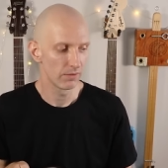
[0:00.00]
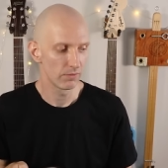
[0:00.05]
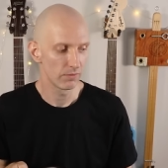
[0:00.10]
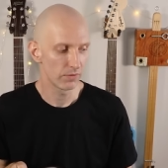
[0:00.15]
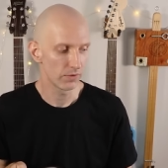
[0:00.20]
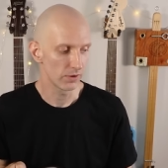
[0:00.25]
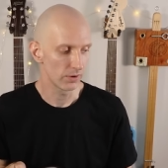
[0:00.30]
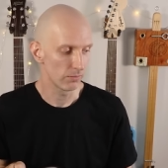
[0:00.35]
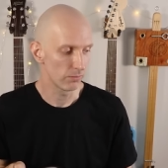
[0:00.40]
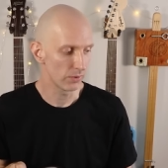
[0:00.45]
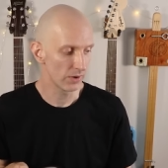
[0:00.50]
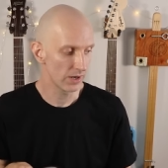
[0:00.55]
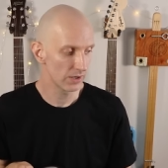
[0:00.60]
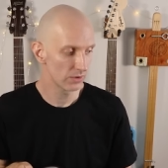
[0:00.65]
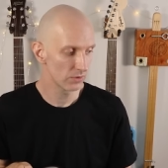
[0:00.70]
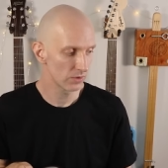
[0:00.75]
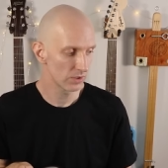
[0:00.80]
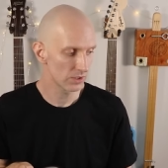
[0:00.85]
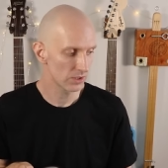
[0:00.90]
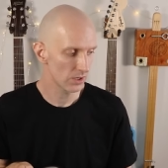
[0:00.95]
for a brand
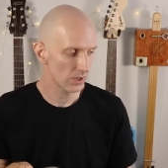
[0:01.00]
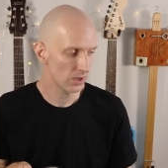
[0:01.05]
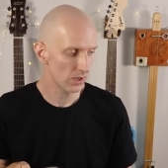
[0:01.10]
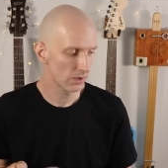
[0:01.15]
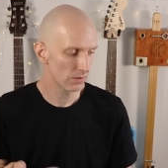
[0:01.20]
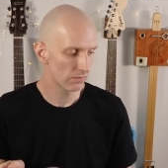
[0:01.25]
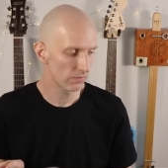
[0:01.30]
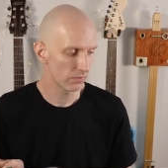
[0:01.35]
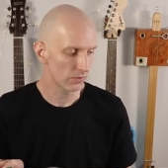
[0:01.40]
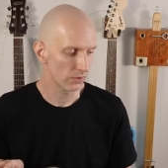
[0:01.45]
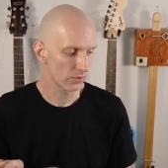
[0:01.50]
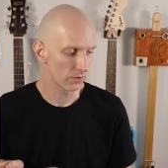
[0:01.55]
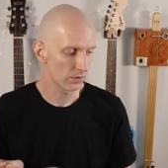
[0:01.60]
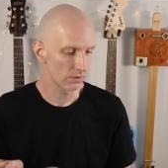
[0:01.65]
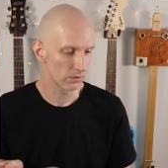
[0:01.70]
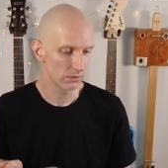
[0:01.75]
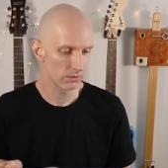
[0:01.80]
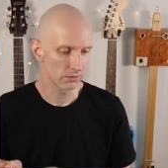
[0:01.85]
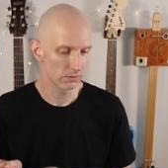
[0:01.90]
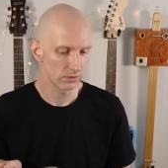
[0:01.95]
new guitar for,